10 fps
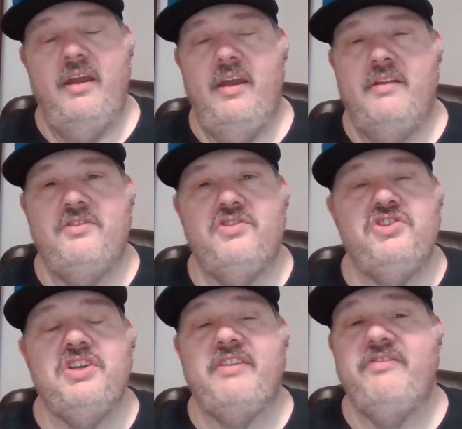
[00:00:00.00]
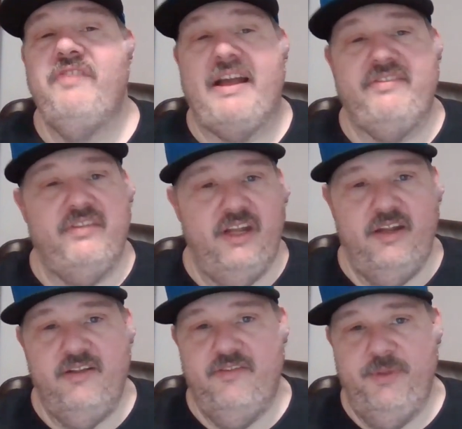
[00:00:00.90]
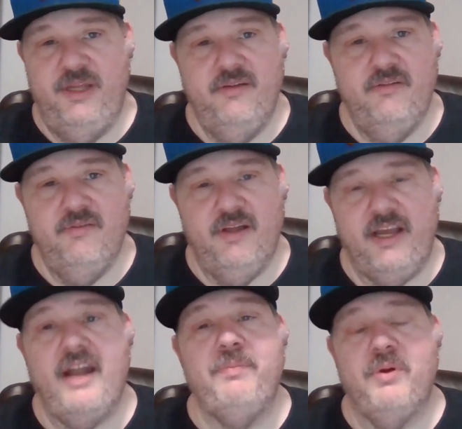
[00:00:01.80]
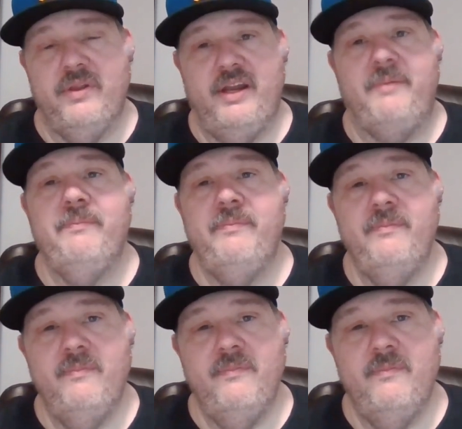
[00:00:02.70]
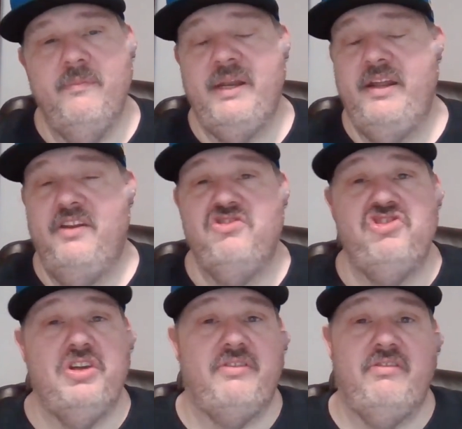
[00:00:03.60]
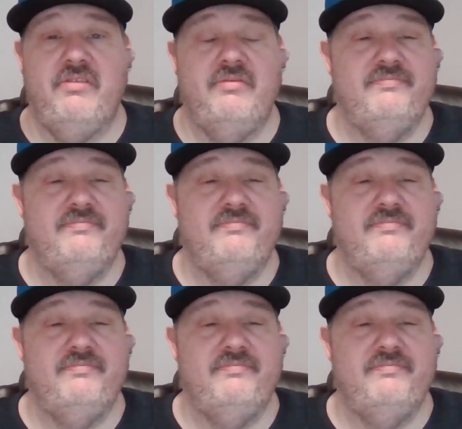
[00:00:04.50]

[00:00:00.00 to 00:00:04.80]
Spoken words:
it's just fascinating to me. I got to pull it up, but it is just,